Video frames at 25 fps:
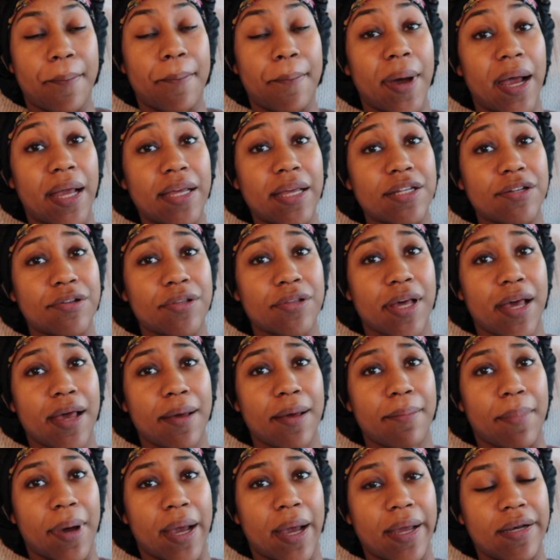might do
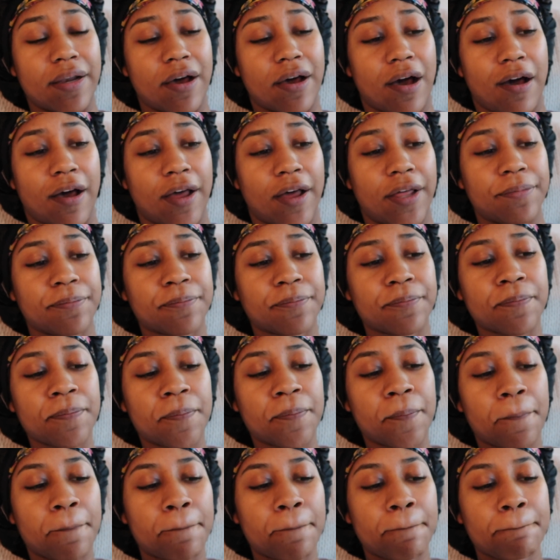that, might not.
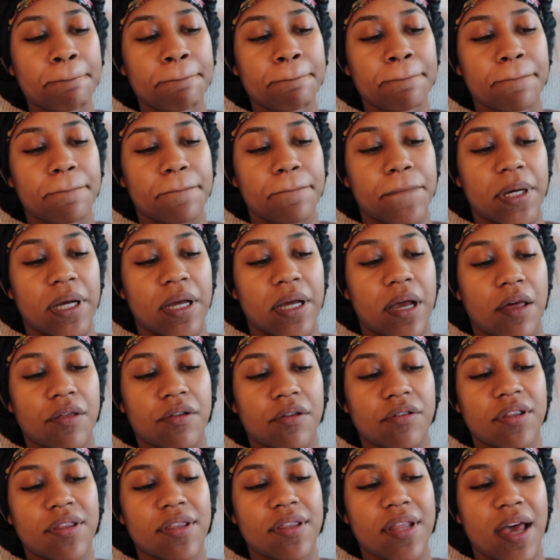But
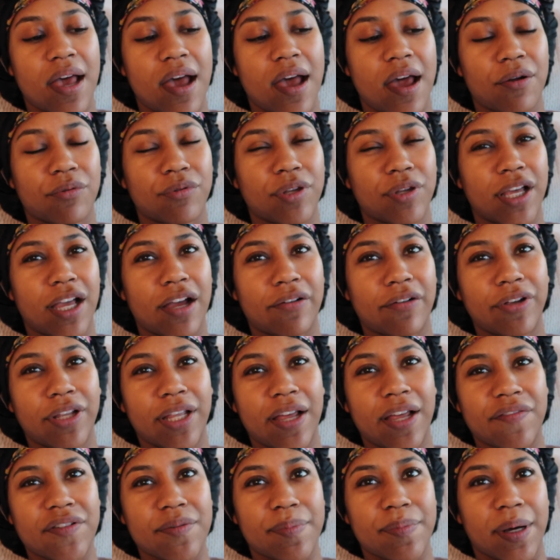other than that, I don't think I
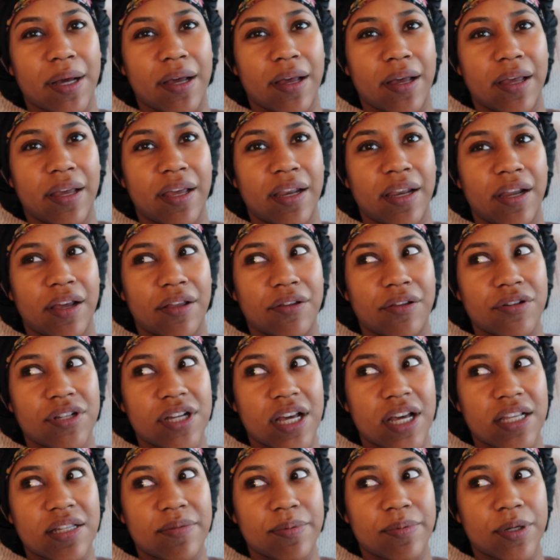really have to buy any other
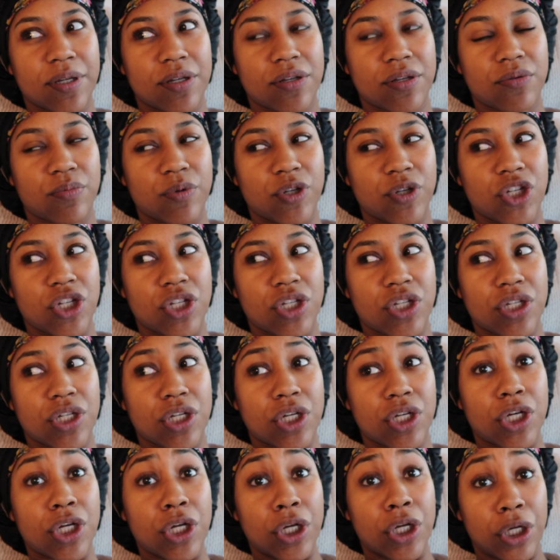textbooks, which is
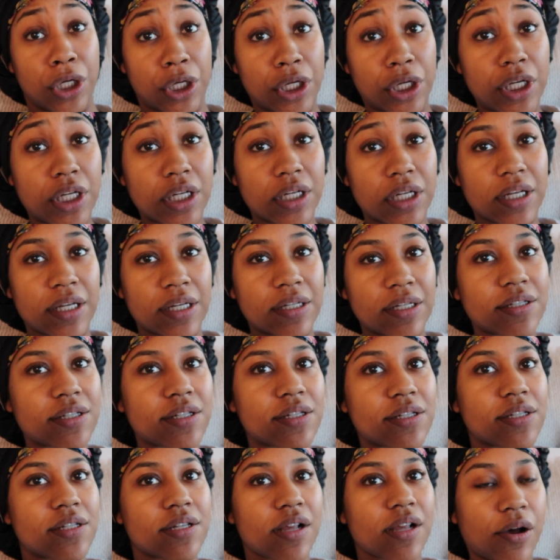good. It's
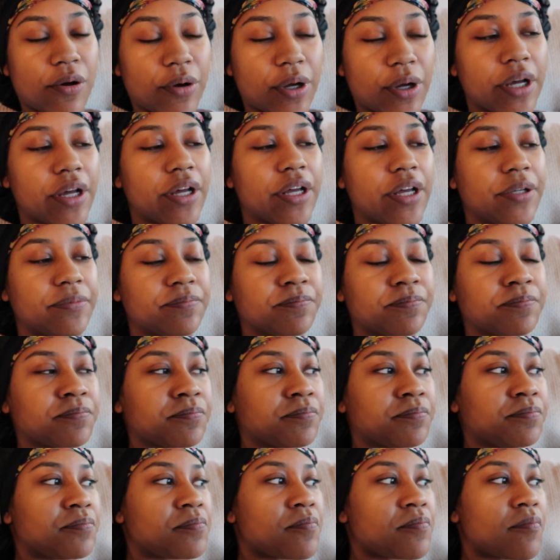so good.
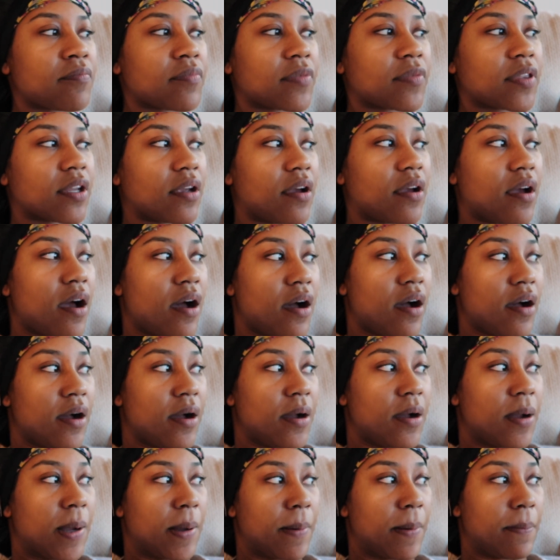
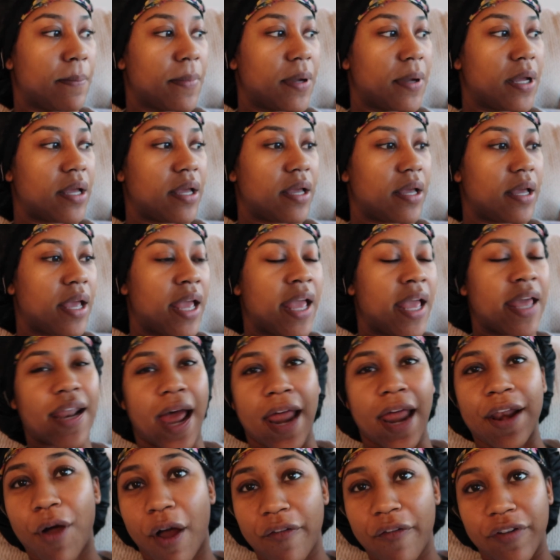Um, and
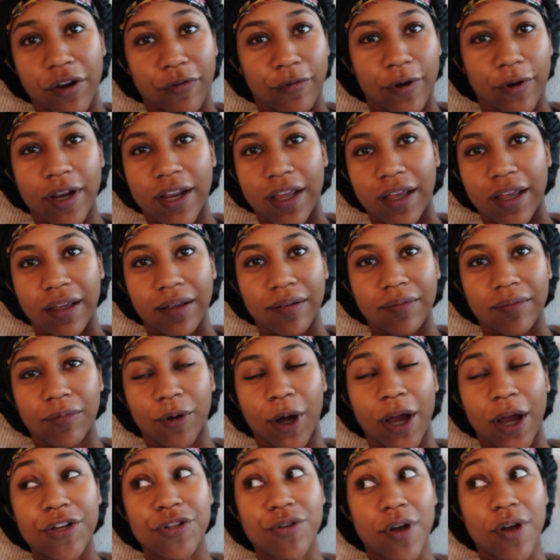I don't have any reading.
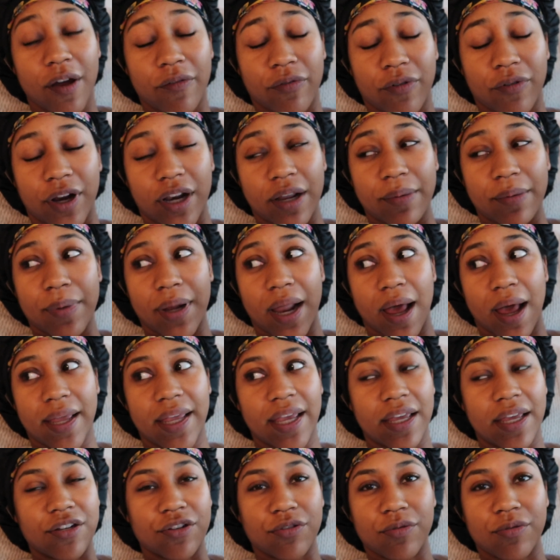Well, I do have reading, but I
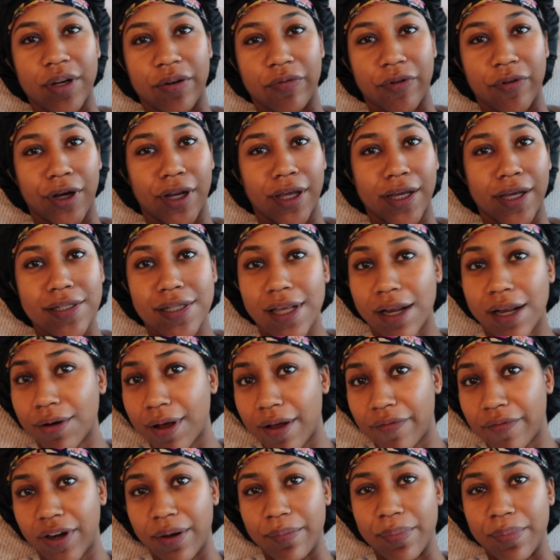can't do any reading because I
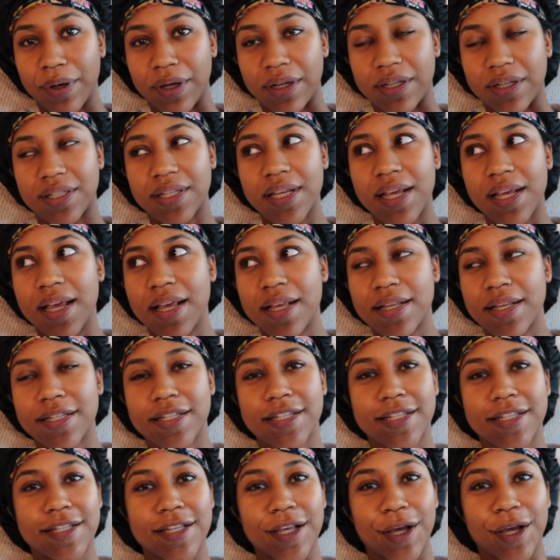don't have any books.
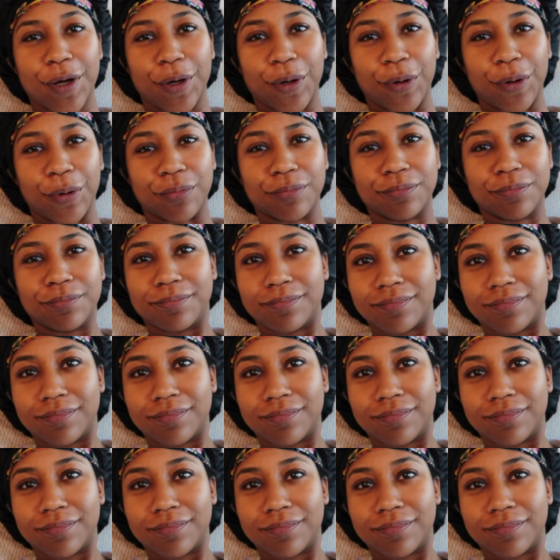So